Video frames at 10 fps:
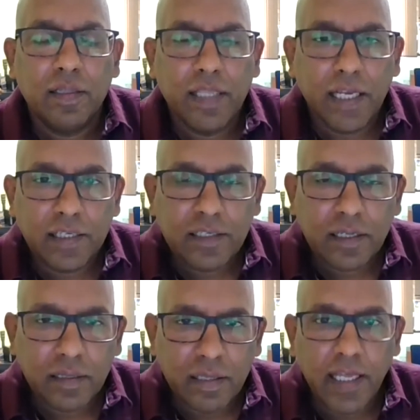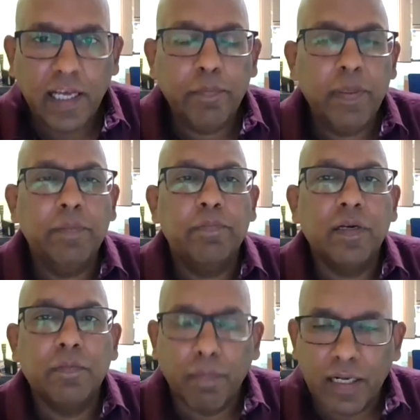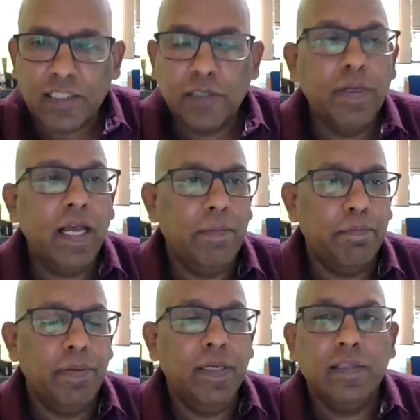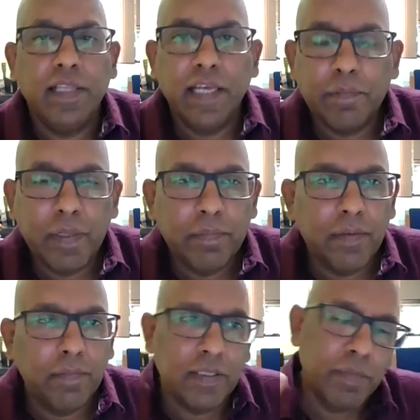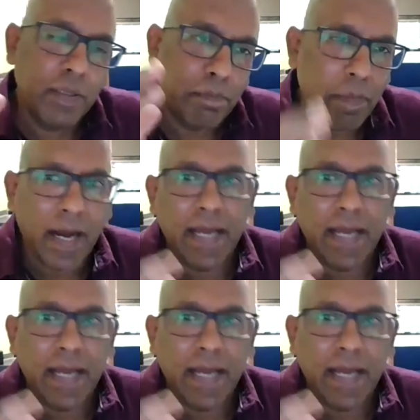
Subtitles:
that their people must be happy, their people must be by